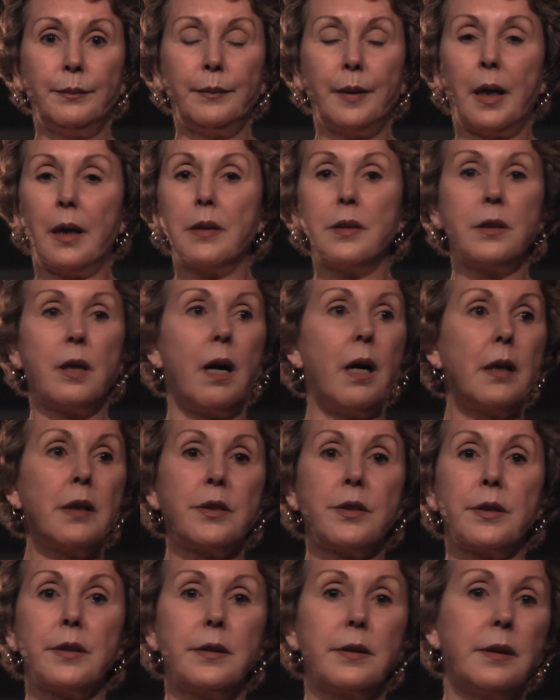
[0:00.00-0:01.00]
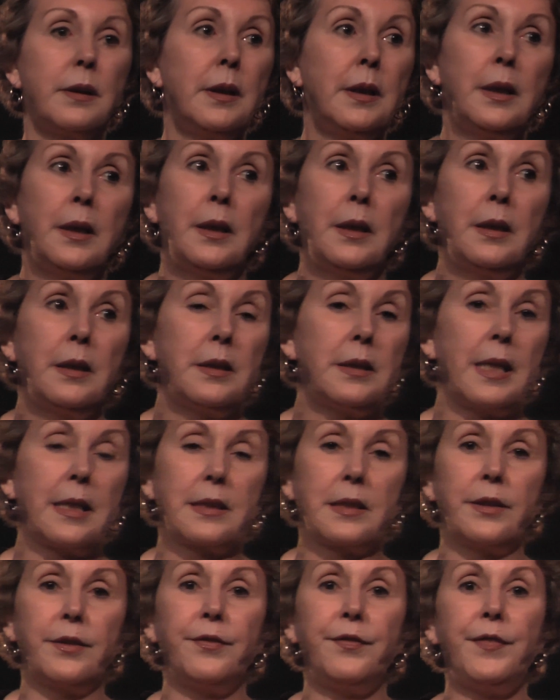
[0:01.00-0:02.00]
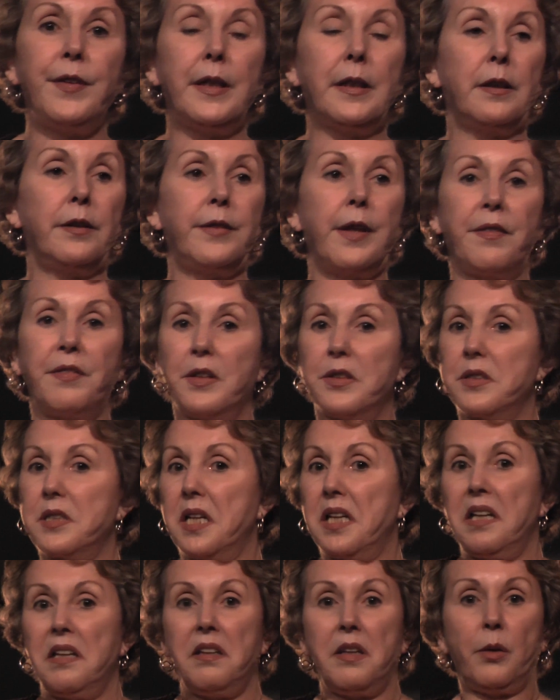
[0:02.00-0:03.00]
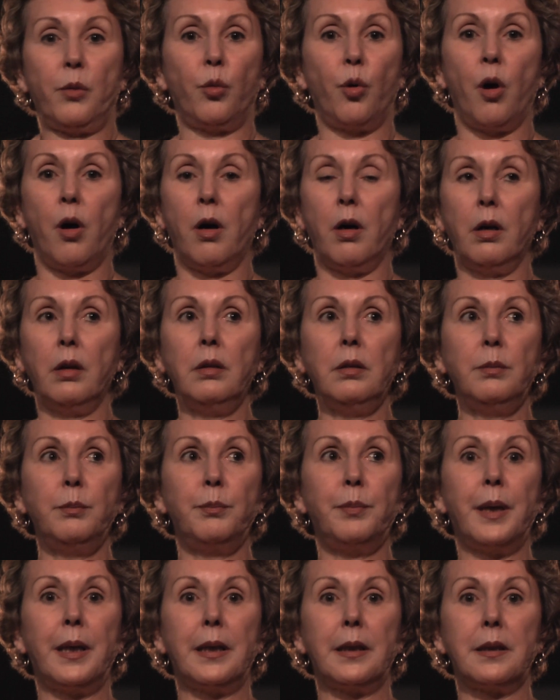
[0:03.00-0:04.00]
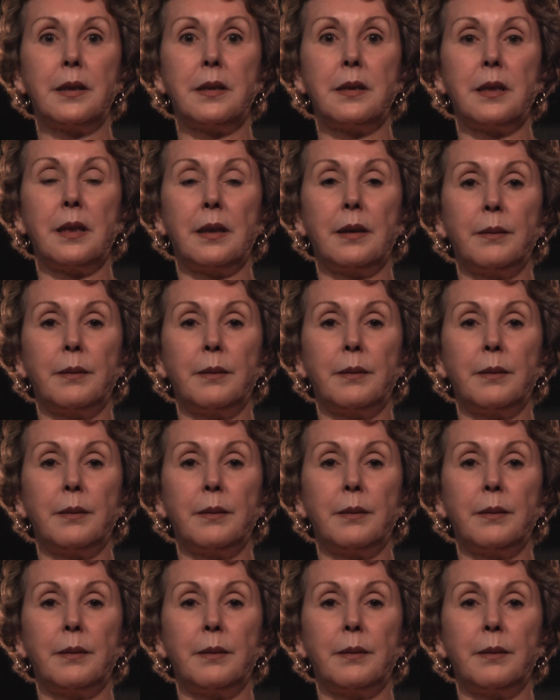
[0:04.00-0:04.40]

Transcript: Our doctor doesn't feel that there's anything wrong, but